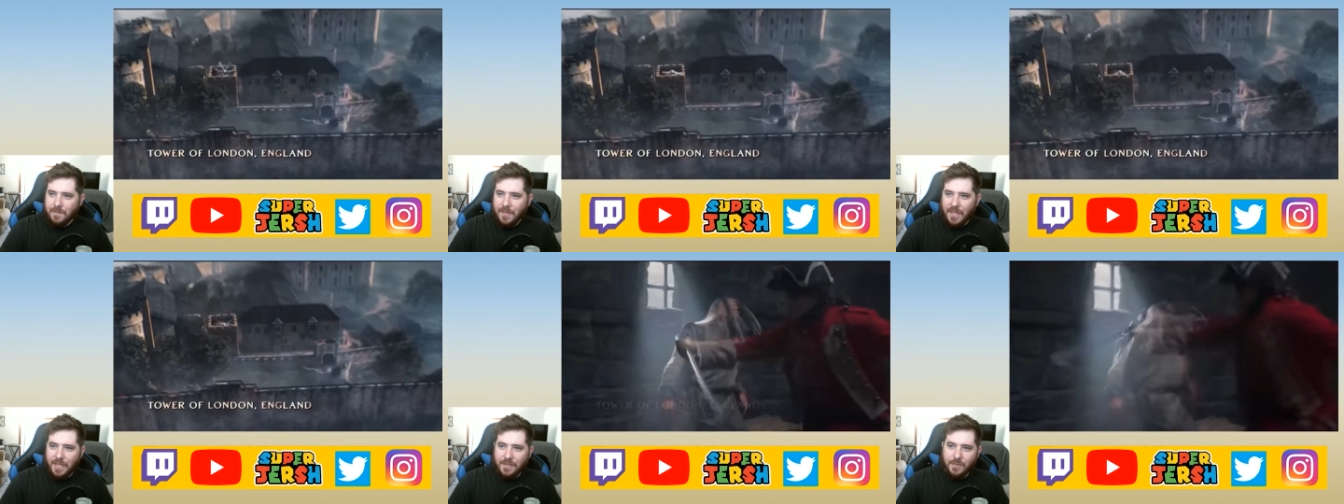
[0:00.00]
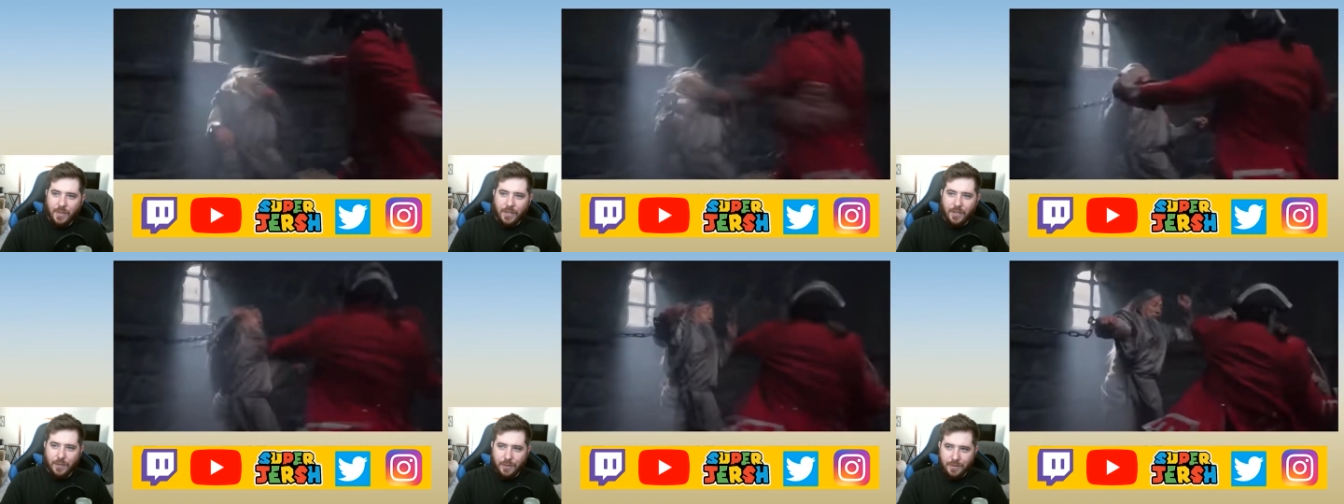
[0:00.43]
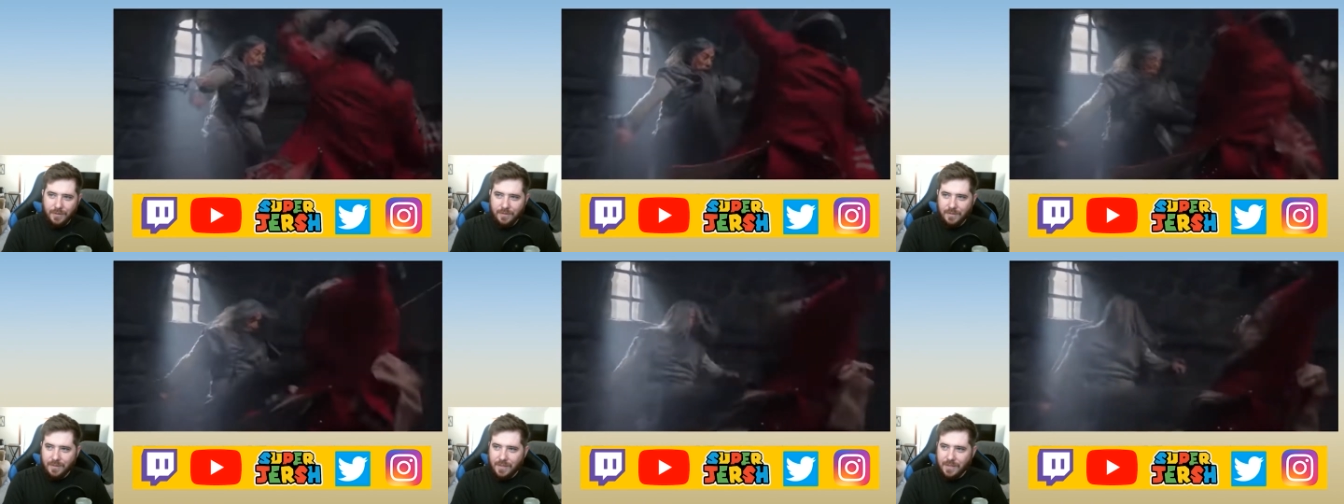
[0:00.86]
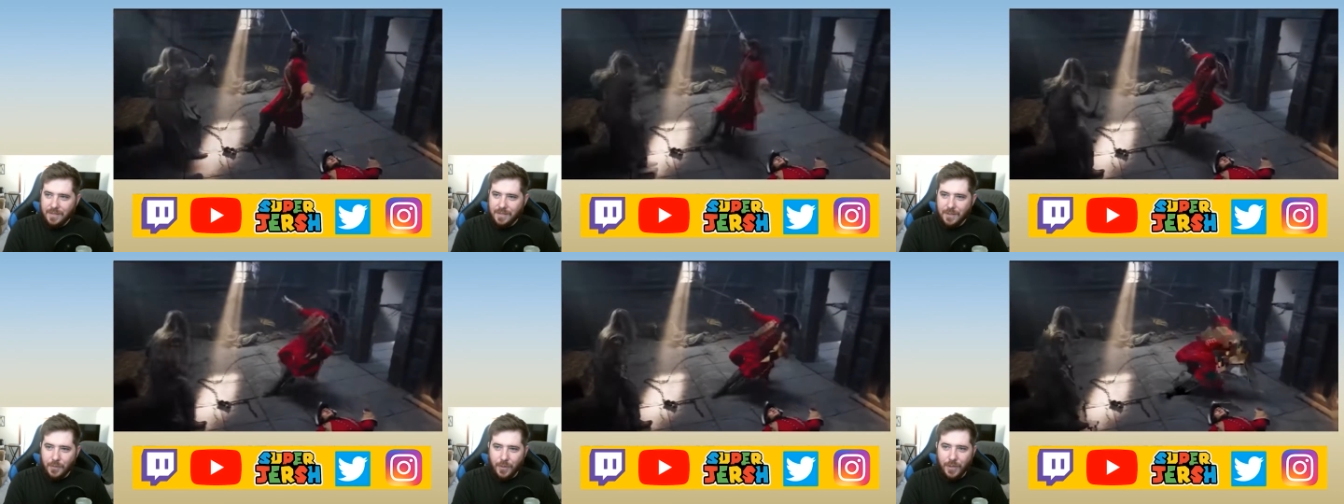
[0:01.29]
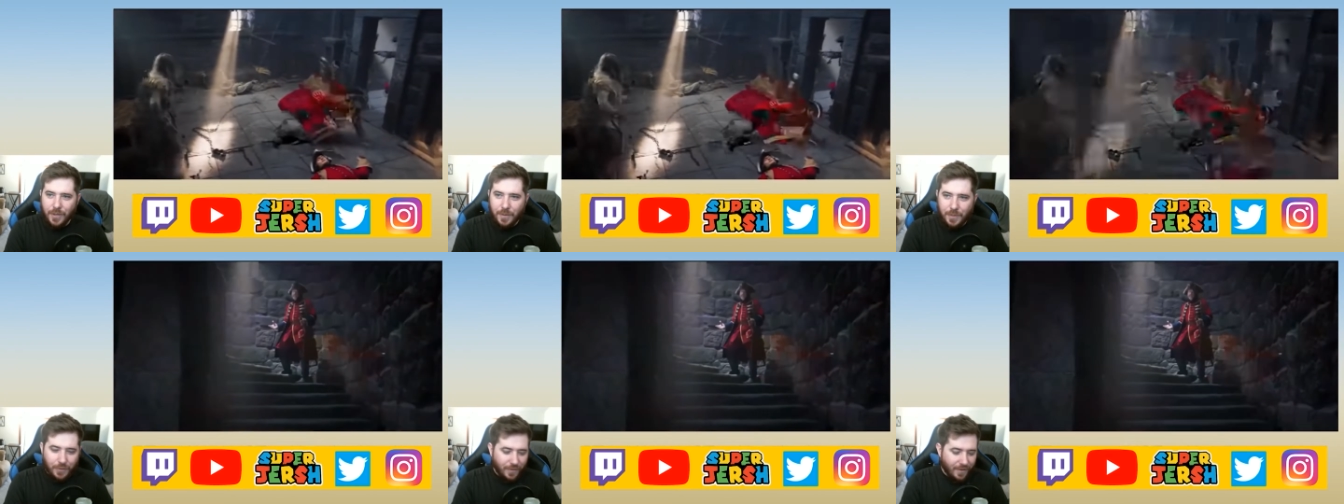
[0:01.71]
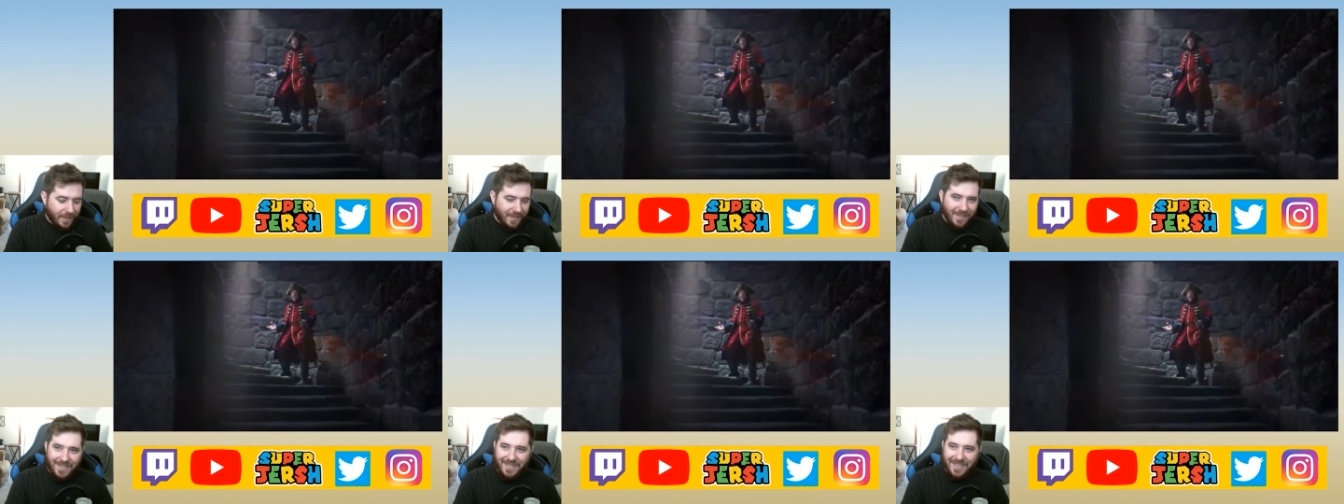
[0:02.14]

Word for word: It's real. This is a real movie.